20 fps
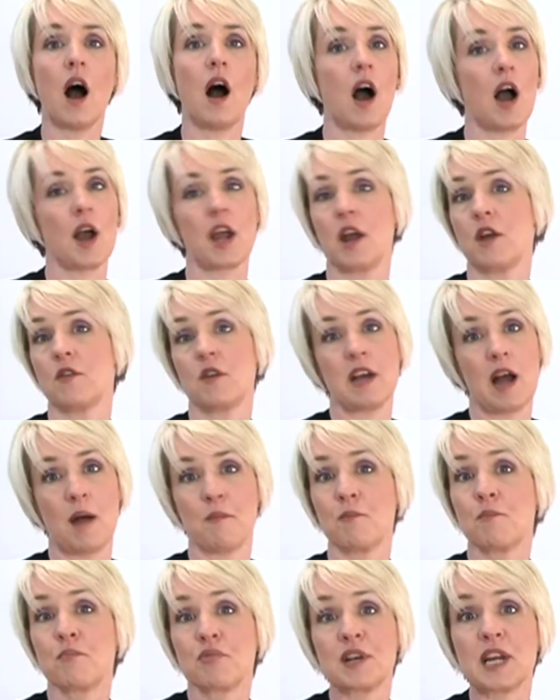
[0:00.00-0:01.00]
I
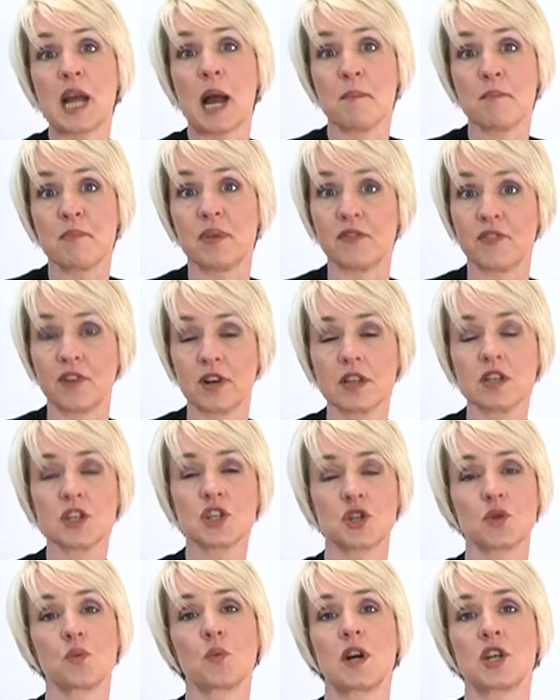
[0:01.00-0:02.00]
am pretty
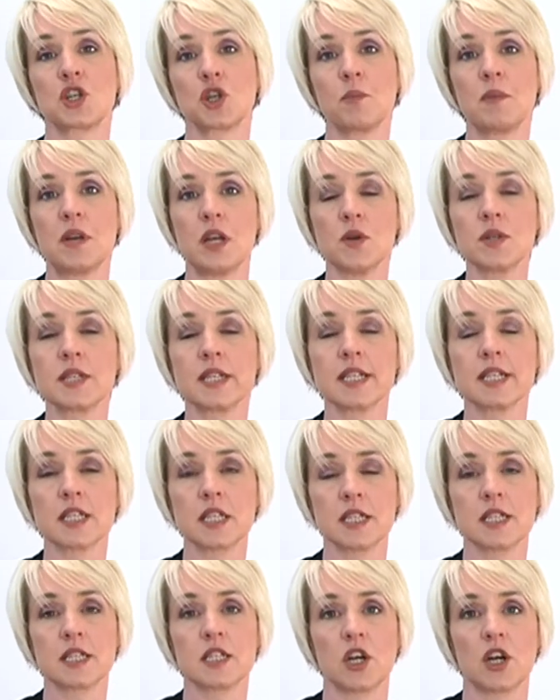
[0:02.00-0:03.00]
ambivalent where dummy use is
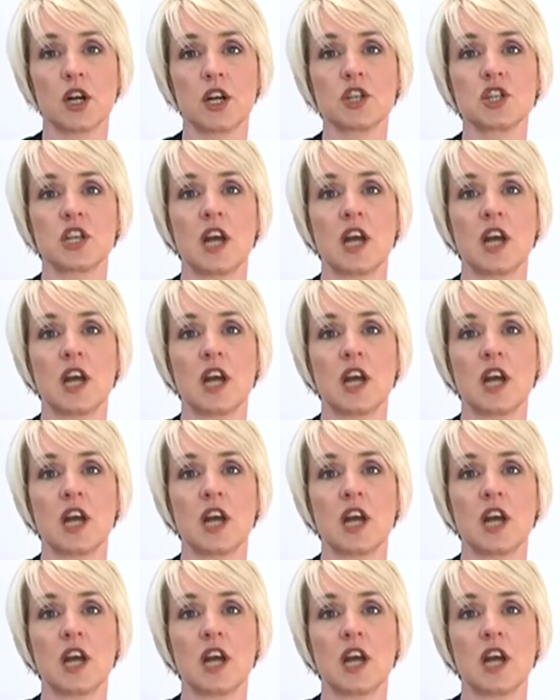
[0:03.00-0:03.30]
concerned,